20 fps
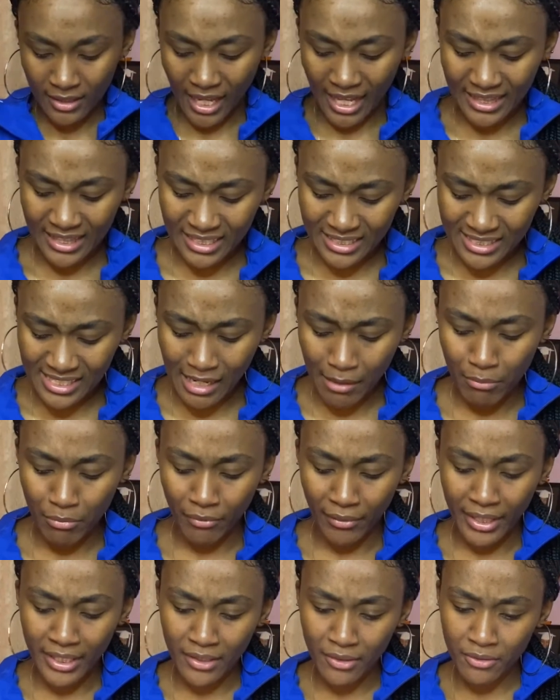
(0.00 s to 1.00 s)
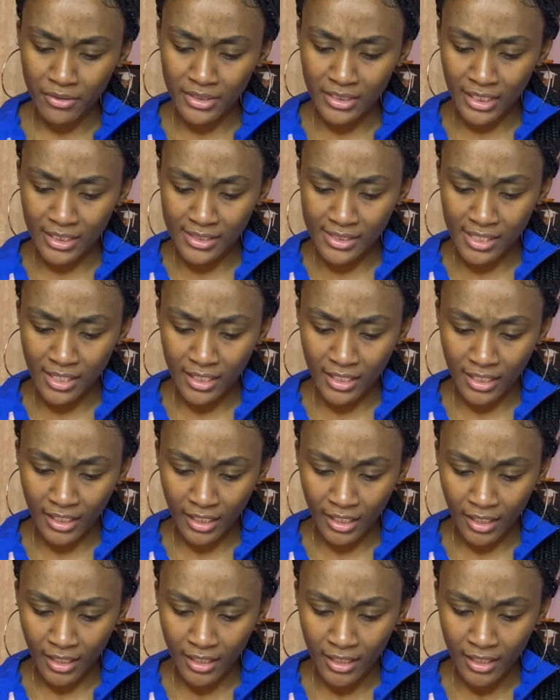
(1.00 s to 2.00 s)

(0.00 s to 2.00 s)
I think I braided, or did I tuck it?